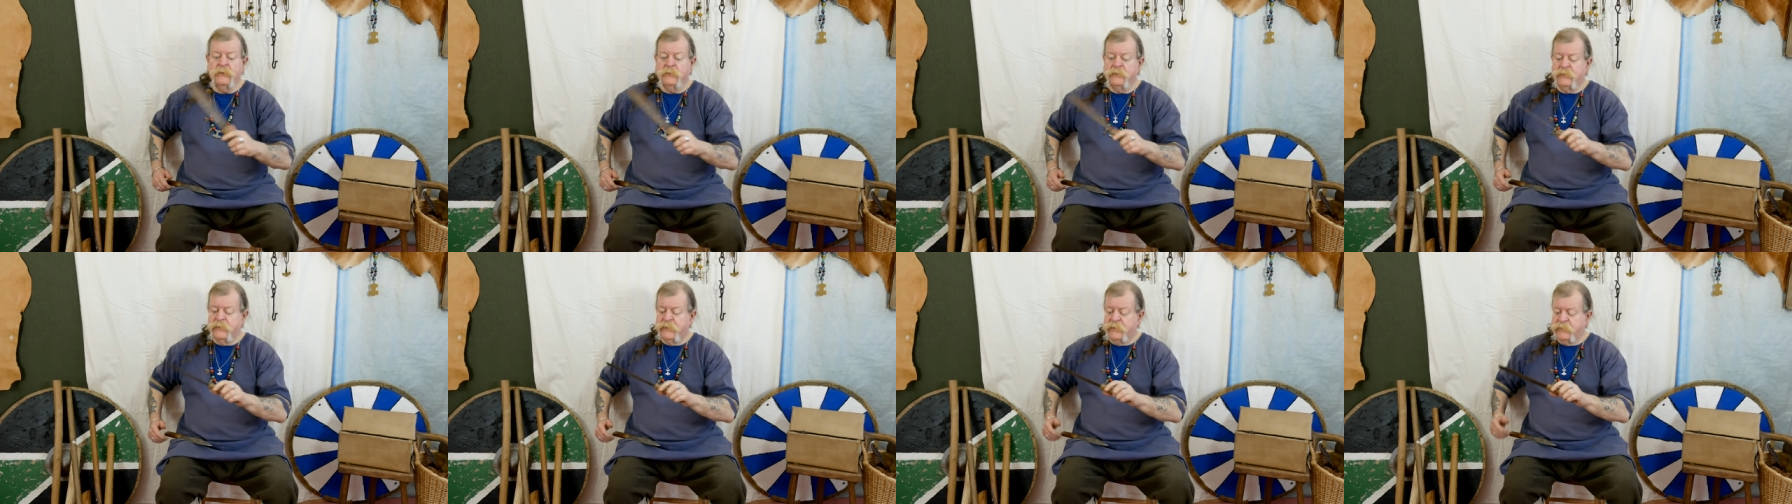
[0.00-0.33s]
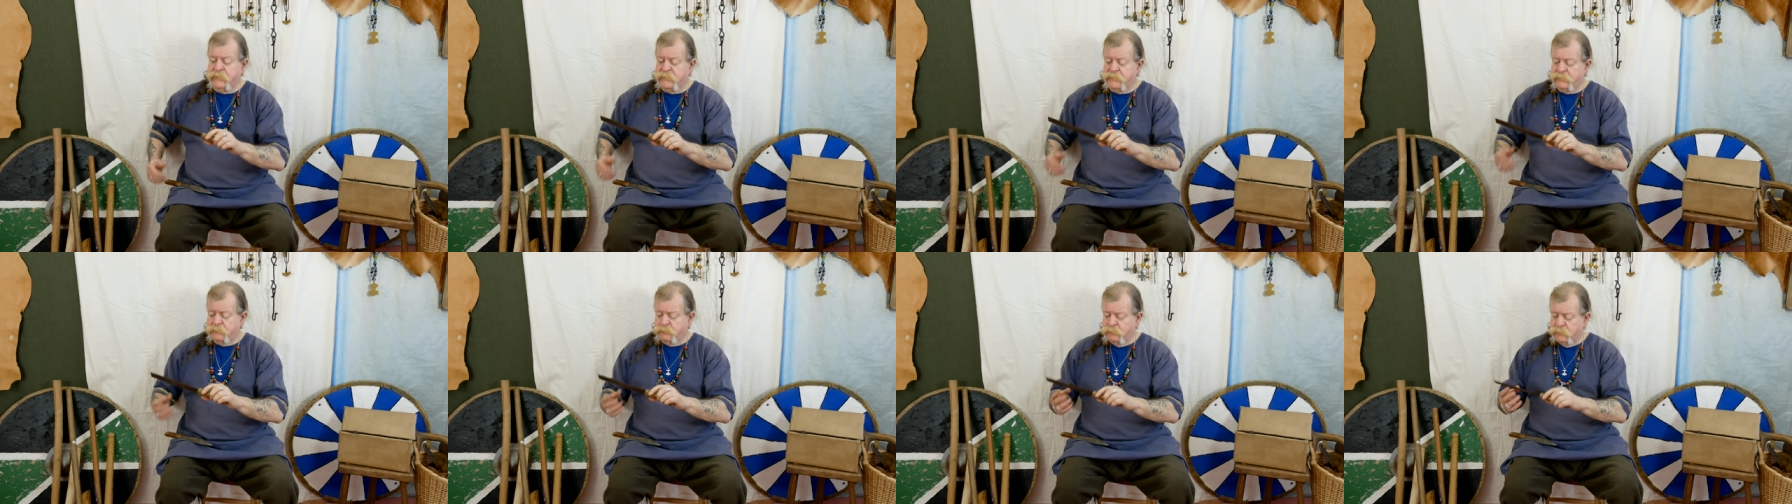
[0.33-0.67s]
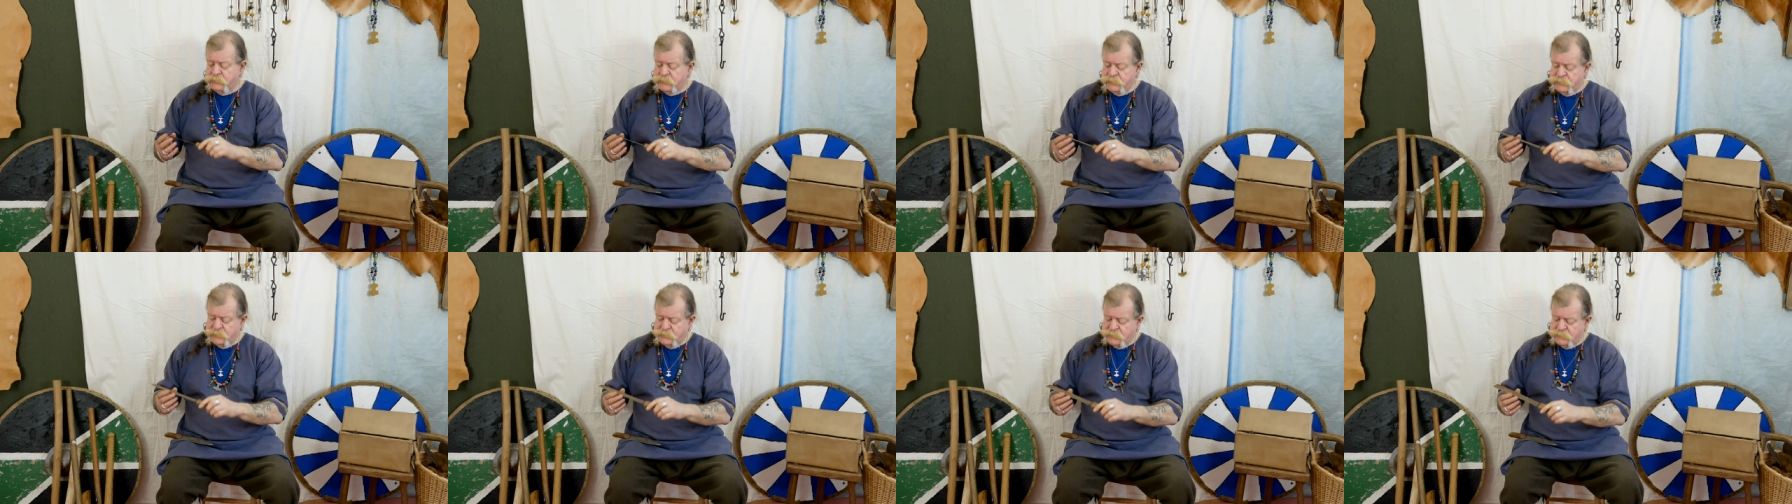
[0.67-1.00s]
this,
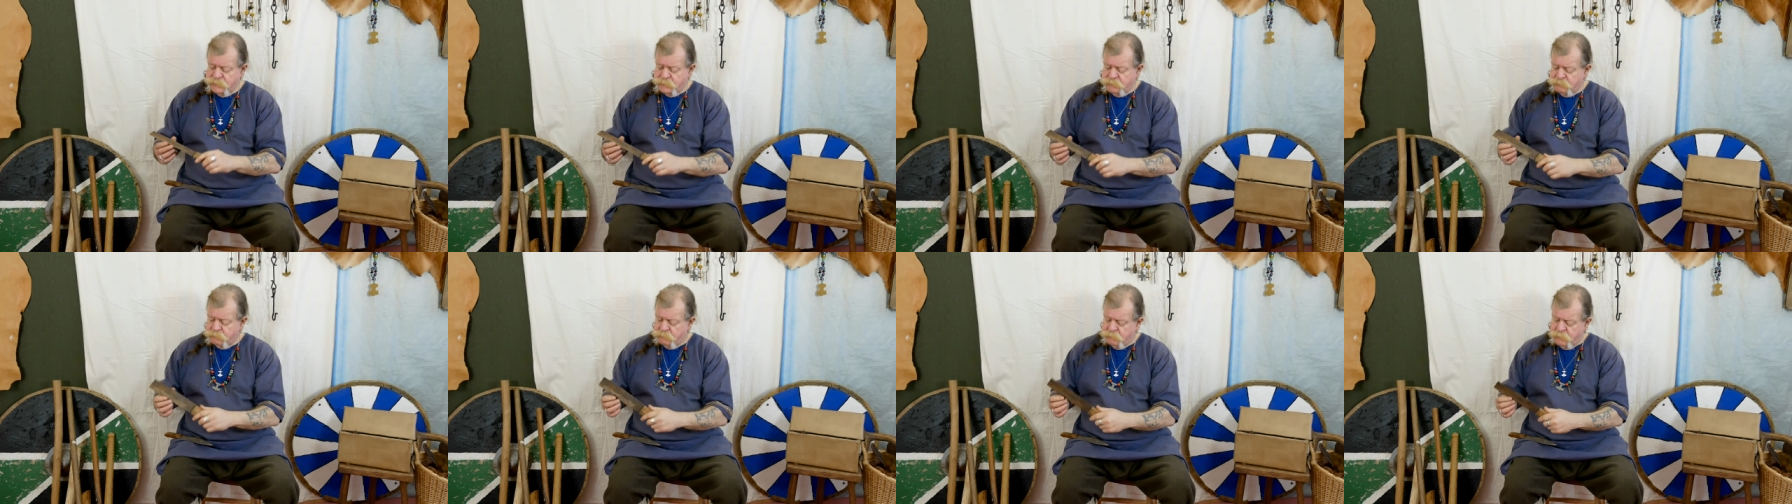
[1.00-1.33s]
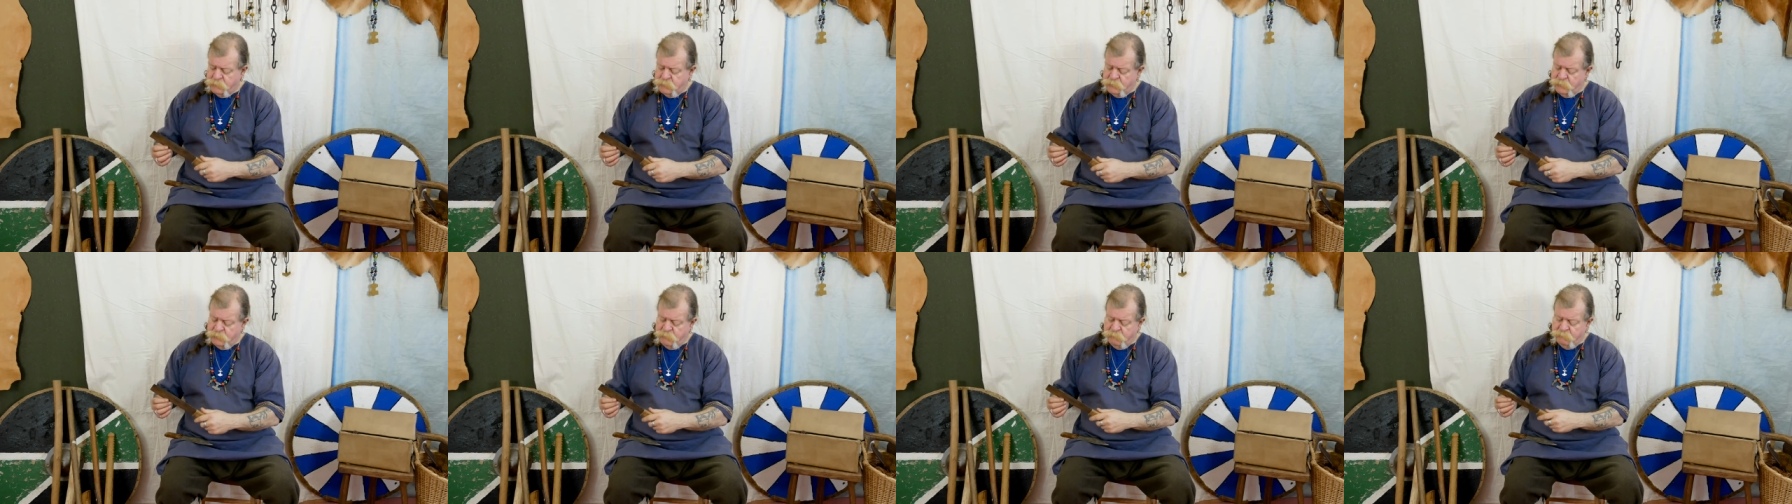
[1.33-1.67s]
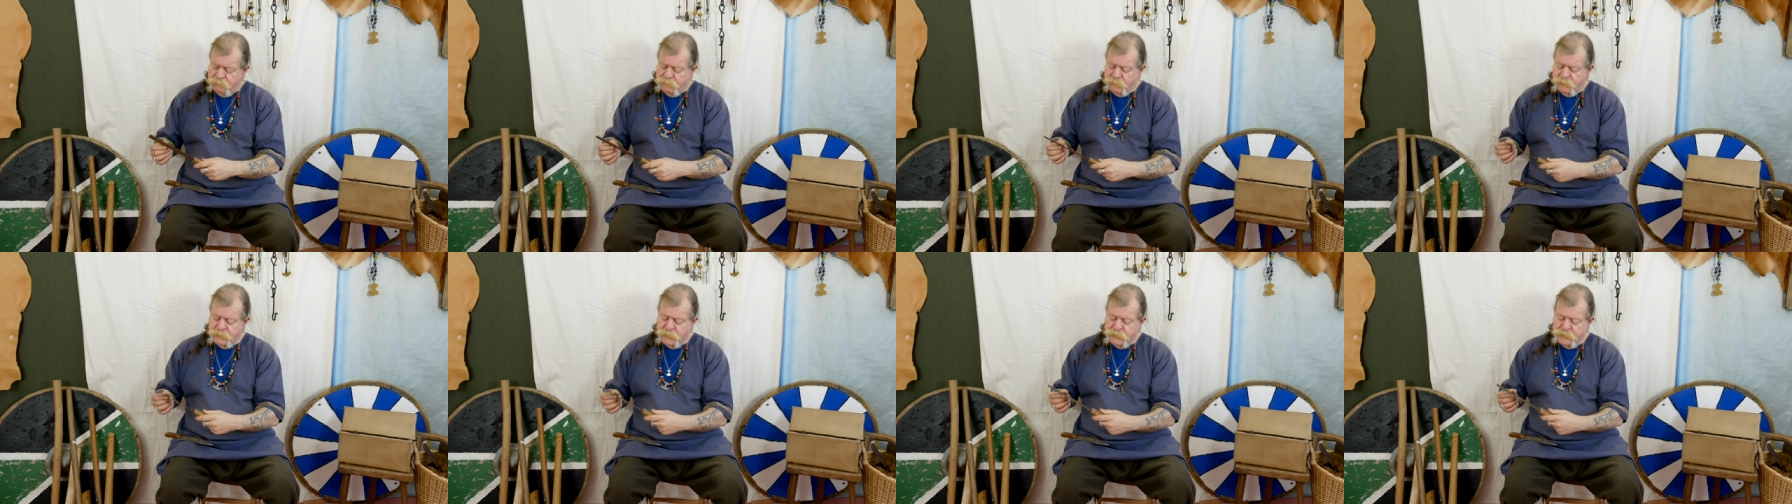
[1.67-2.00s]
which is
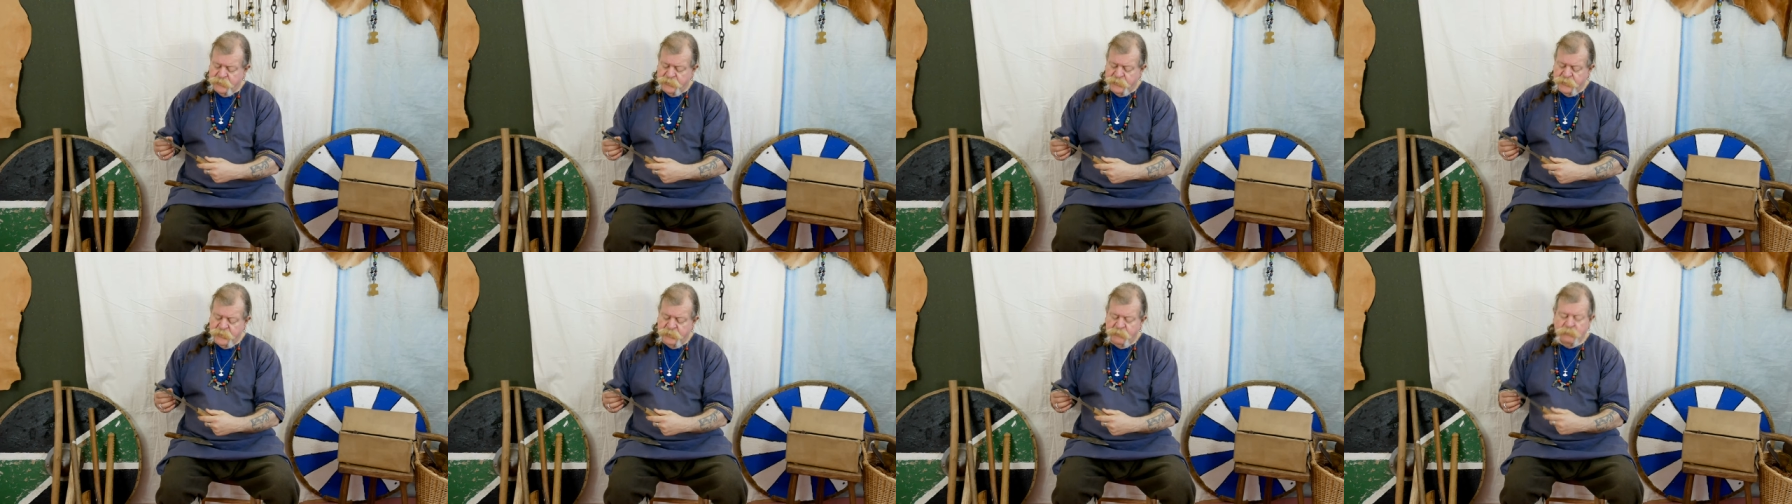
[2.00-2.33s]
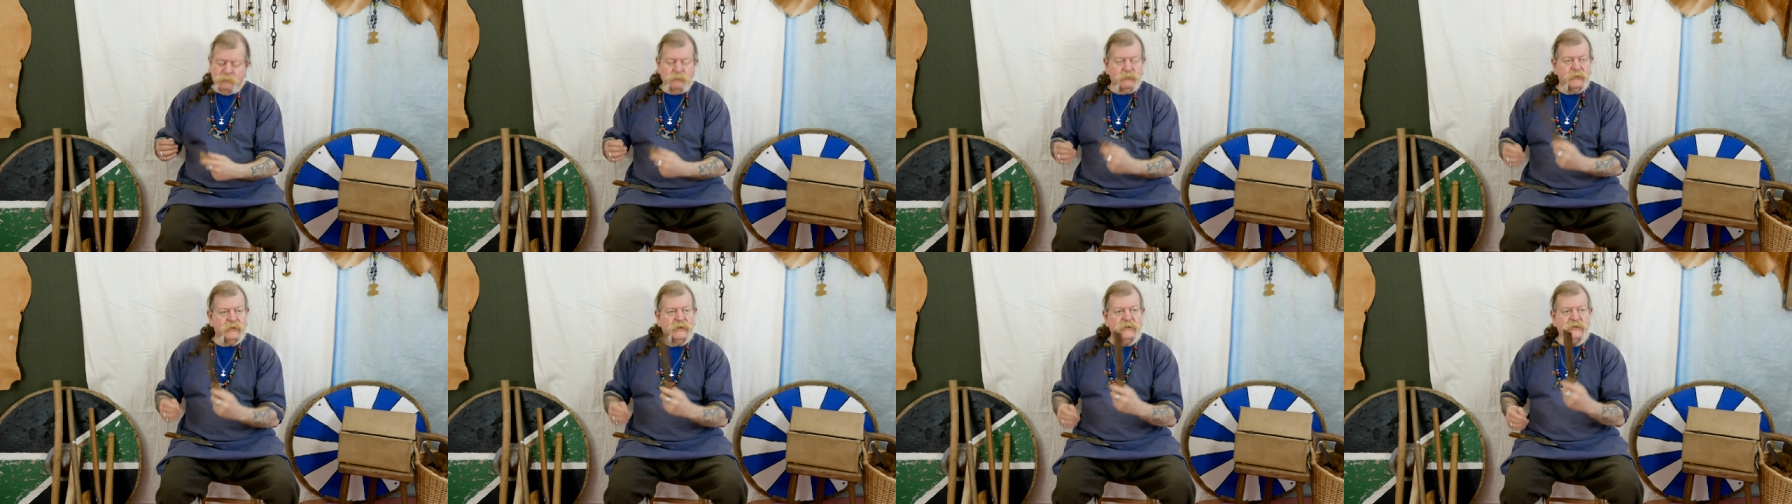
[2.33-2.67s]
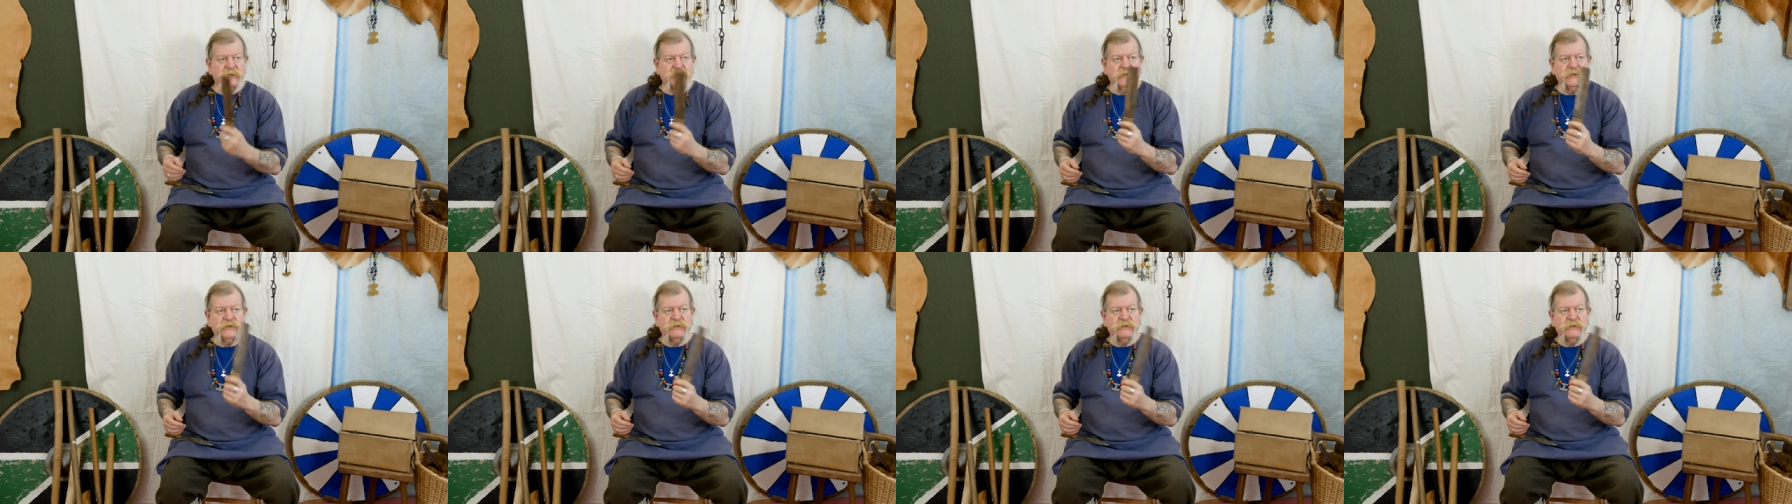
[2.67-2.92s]
a very thin piece of